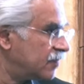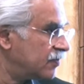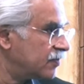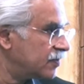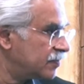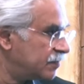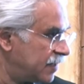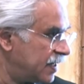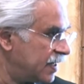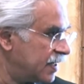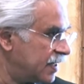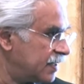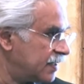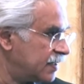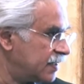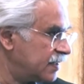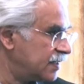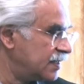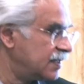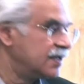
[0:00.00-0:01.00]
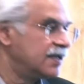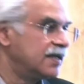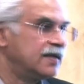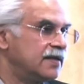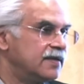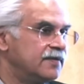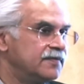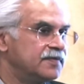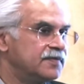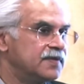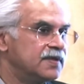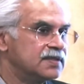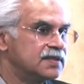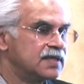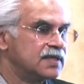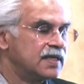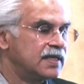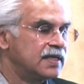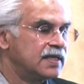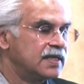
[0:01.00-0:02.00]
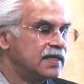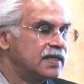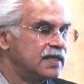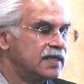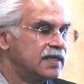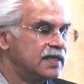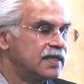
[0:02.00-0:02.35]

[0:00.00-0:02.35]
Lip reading: our plan, and if there is any